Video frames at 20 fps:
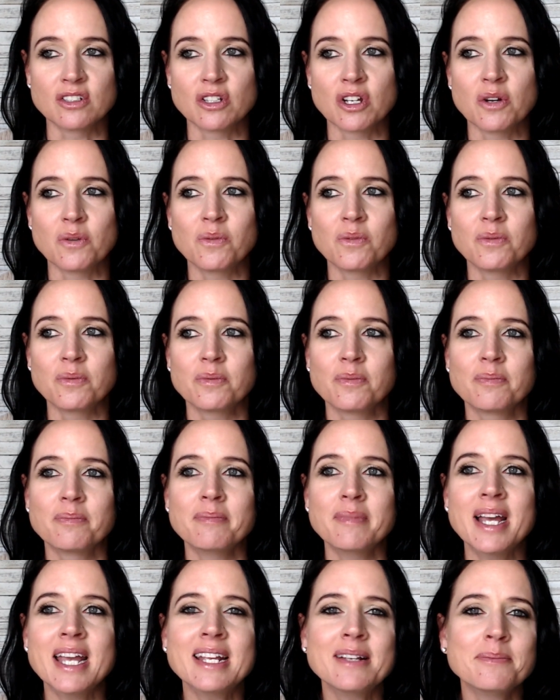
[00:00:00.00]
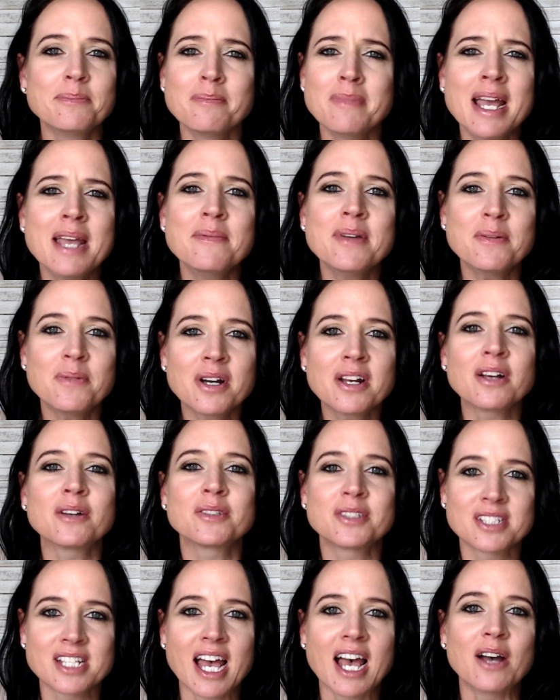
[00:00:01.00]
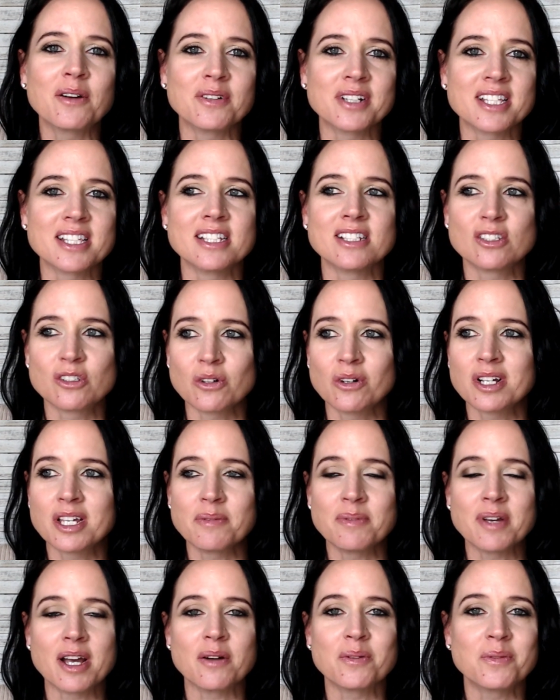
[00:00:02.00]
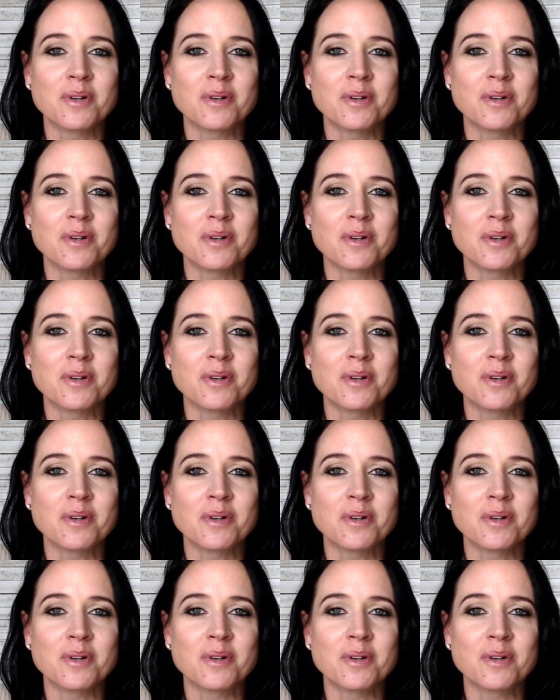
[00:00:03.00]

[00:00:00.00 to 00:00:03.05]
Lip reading: So maybe what I'll start with is talking about,